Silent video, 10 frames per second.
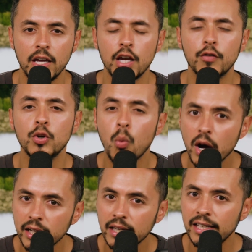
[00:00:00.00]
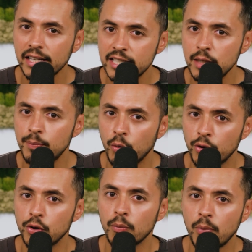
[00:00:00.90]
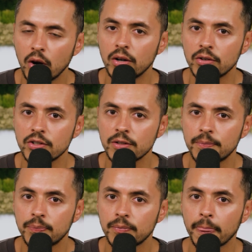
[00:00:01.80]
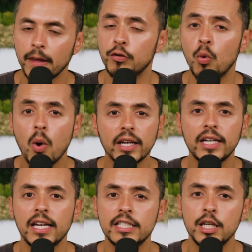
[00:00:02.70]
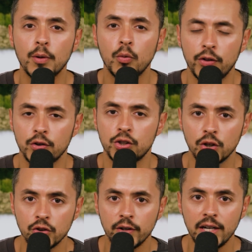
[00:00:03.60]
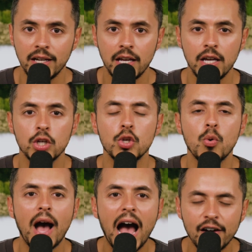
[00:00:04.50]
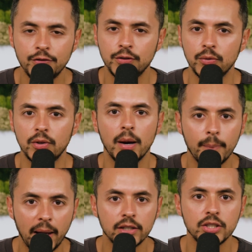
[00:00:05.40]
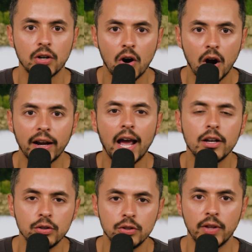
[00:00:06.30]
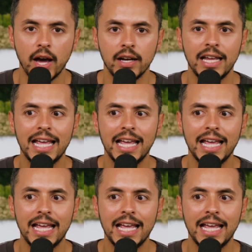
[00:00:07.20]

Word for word: If you want to connect deeper with your partners, if you want to connect deeper with your children, you have to come back to your heart. How do you do that?